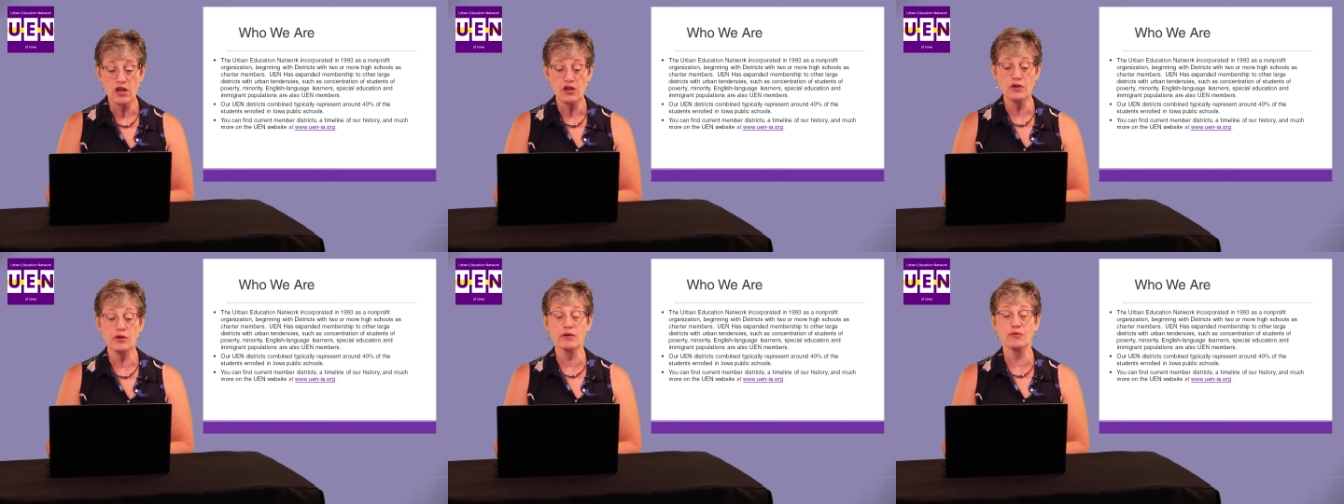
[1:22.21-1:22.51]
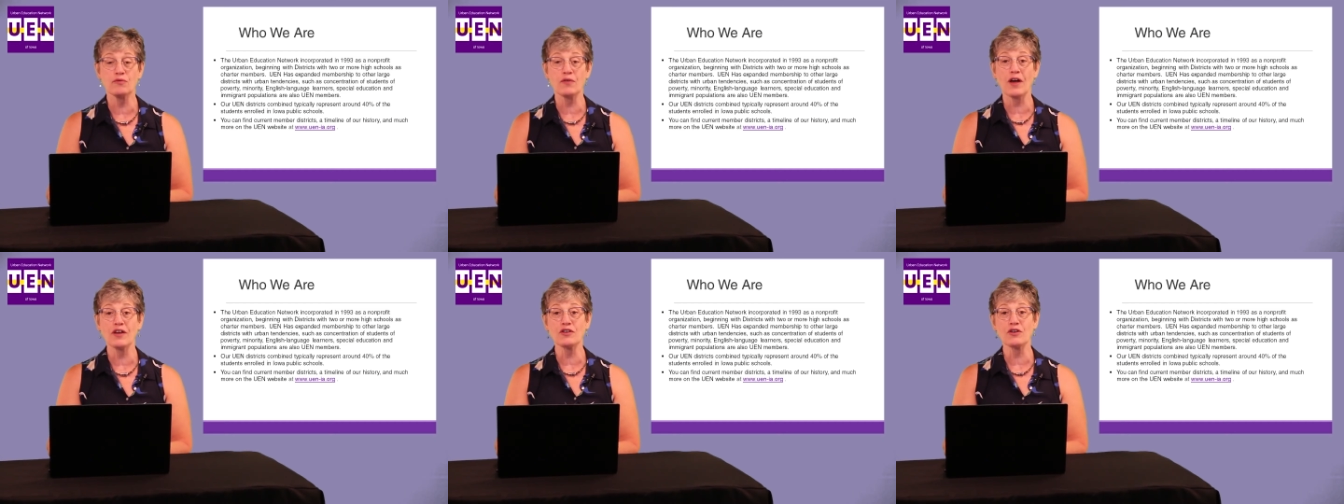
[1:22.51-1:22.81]
You
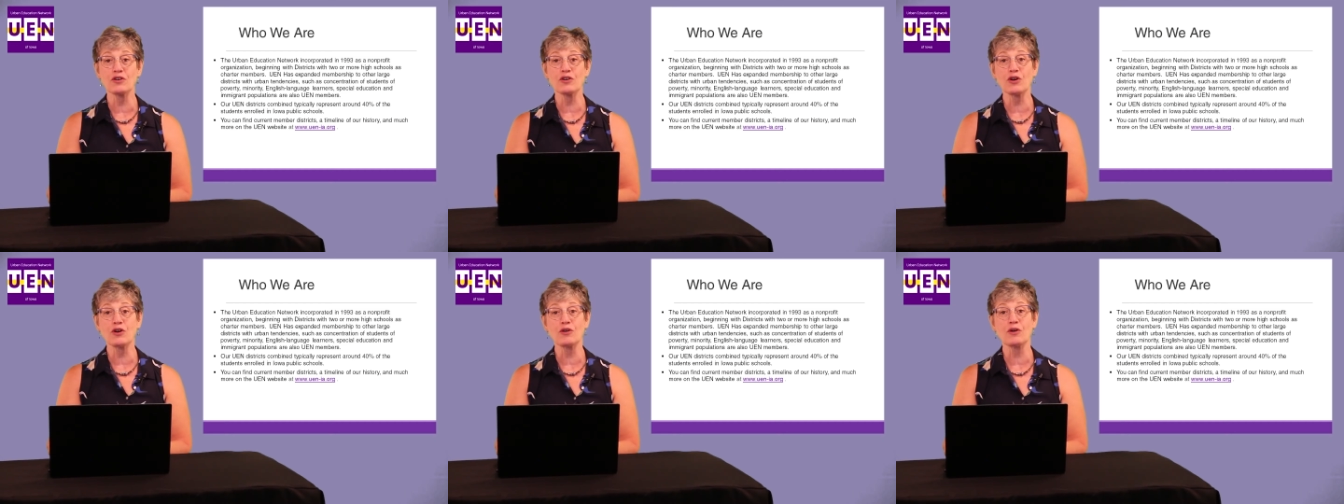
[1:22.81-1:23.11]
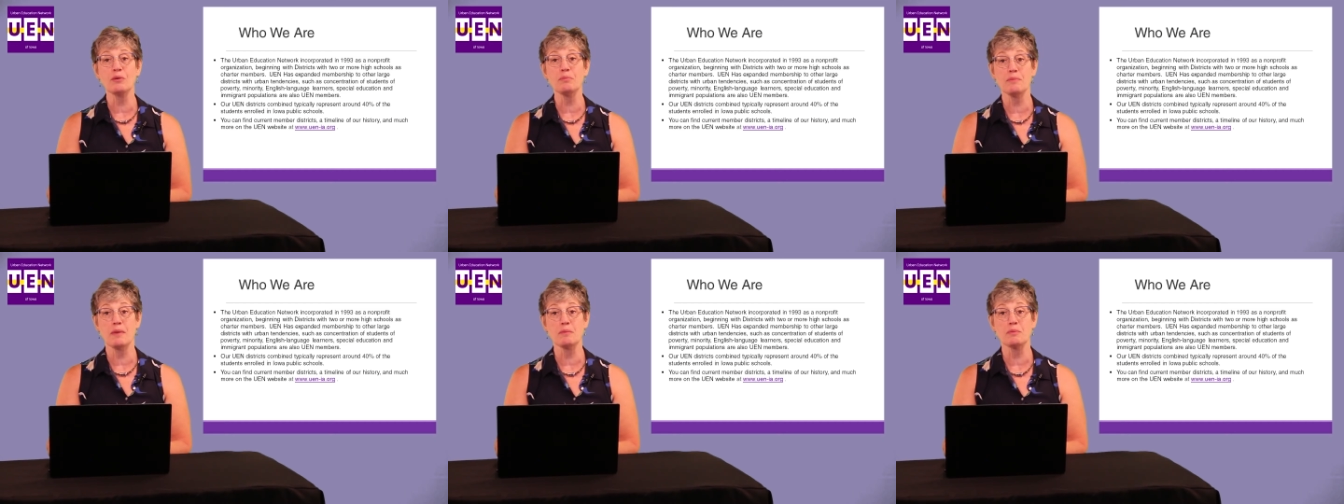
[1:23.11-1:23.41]
can find our
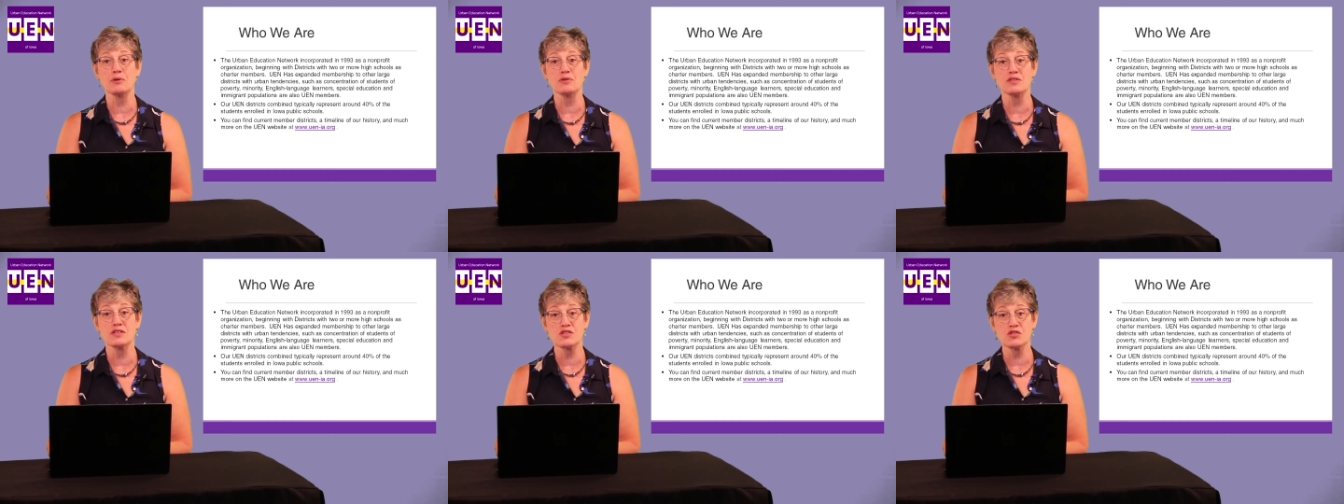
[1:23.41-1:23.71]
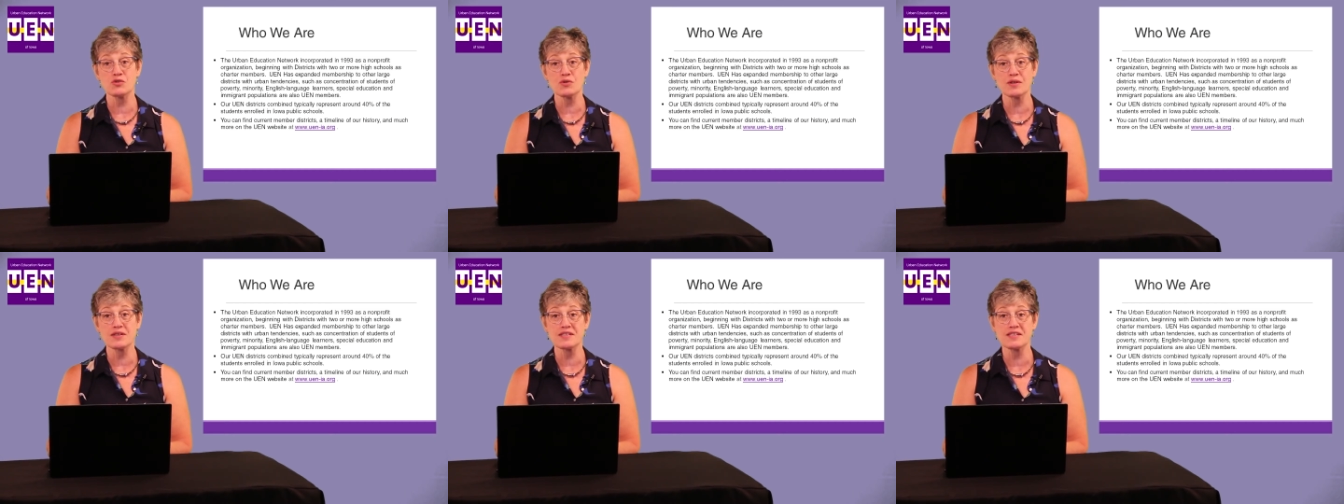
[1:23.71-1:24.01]
current member
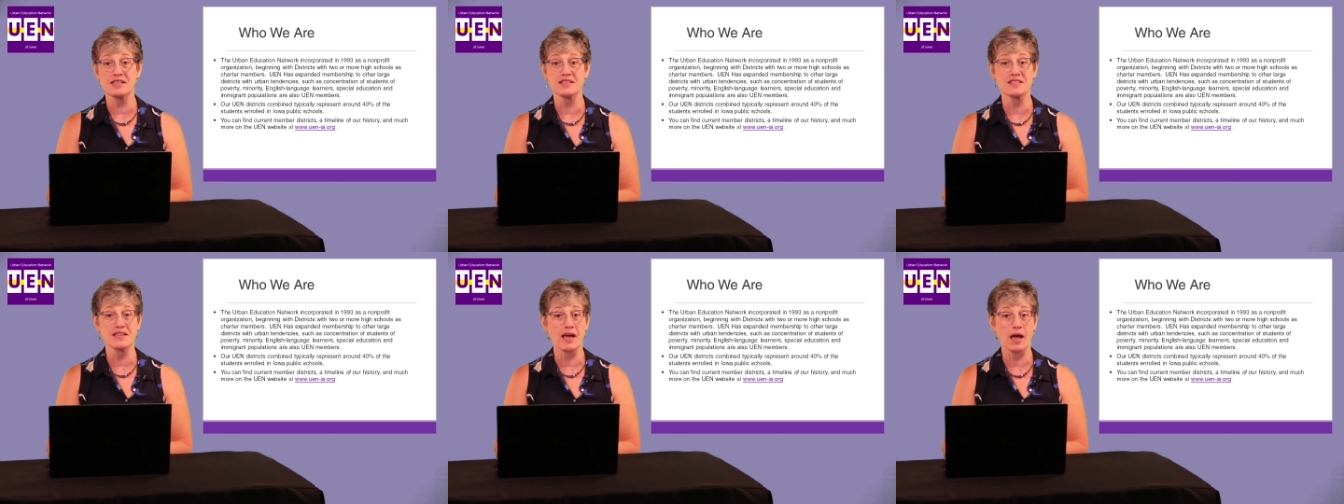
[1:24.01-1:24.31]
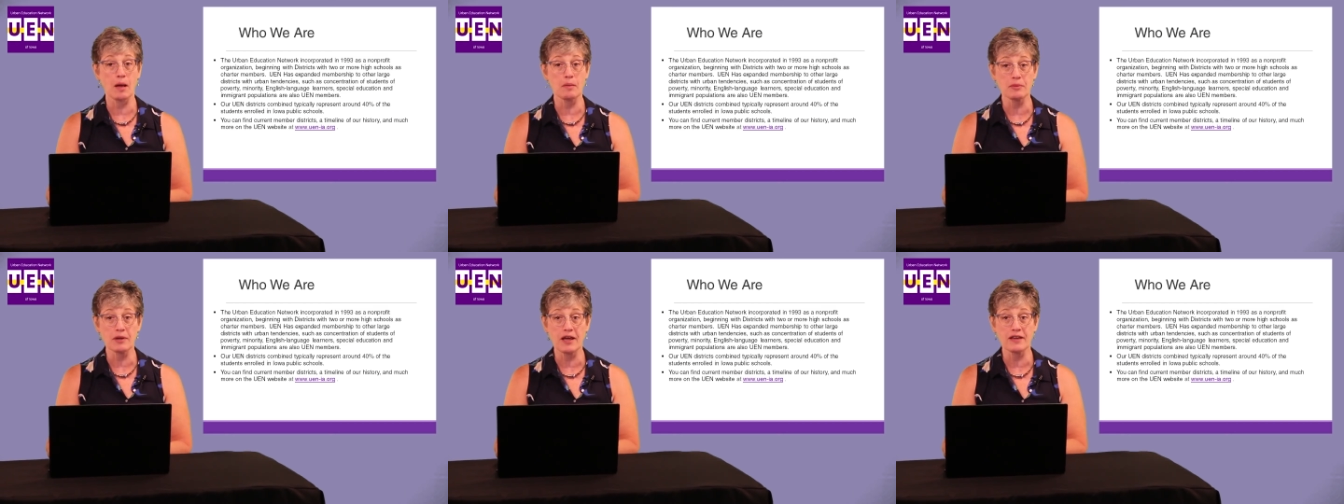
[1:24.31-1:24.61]
districts, a
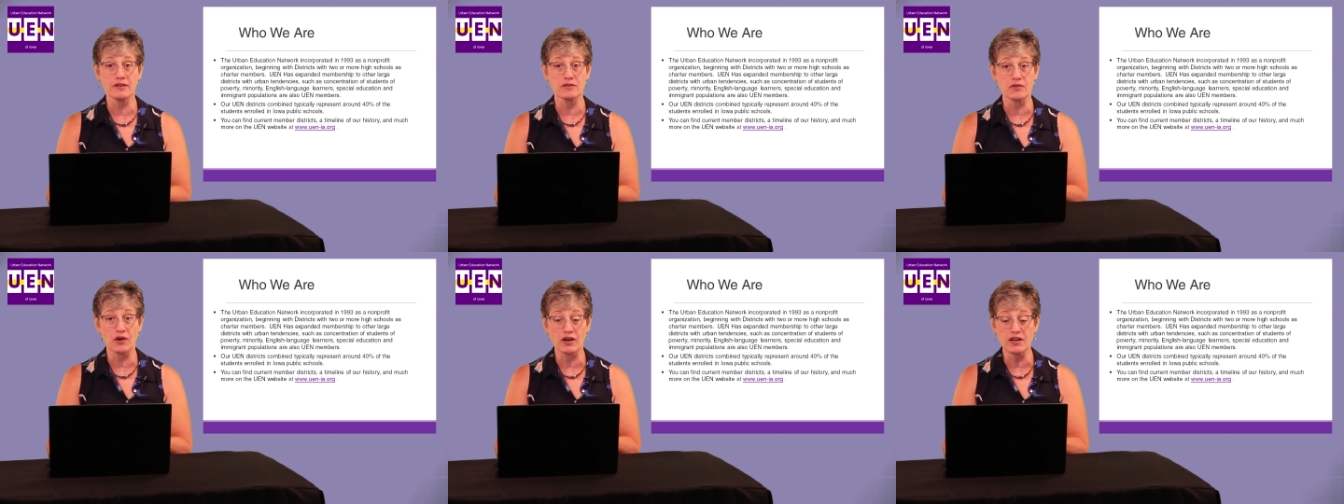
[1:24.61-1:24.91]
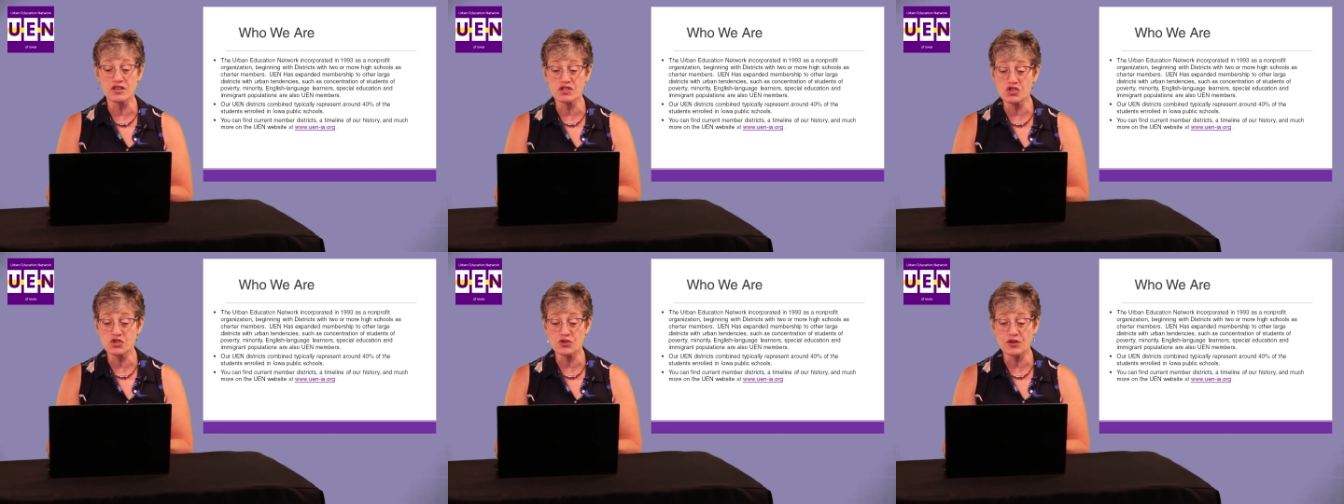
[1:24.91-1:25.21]
timeline of our
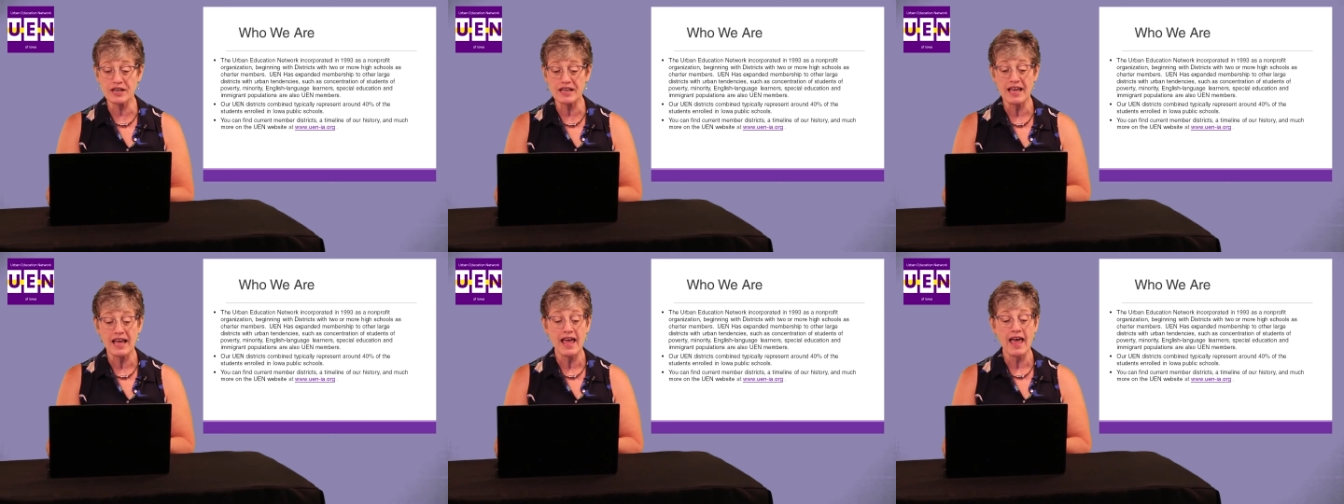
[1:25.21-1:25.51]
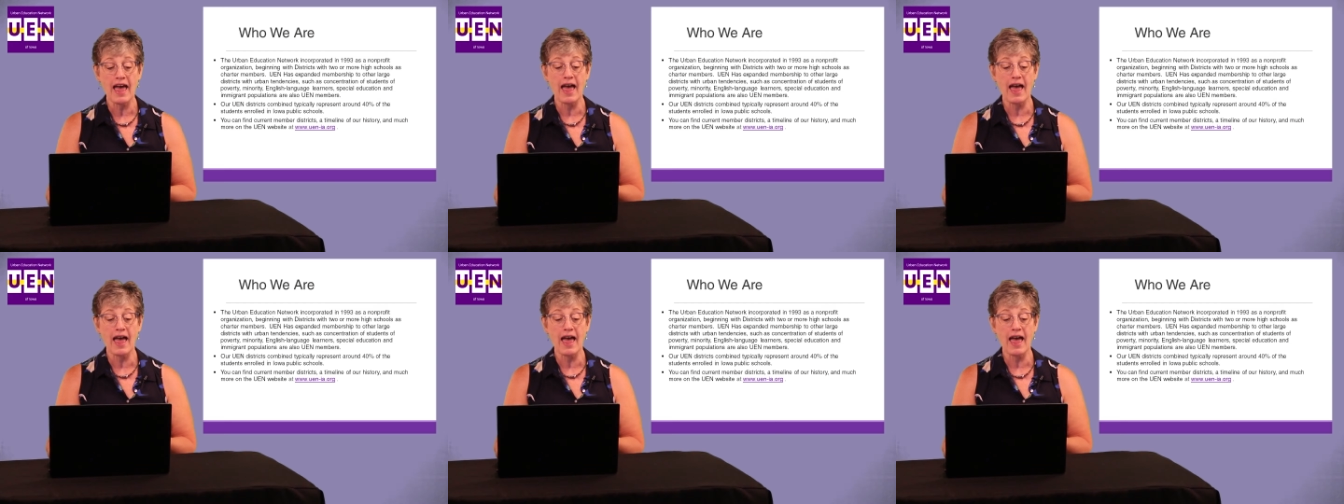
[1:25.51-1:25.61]
history,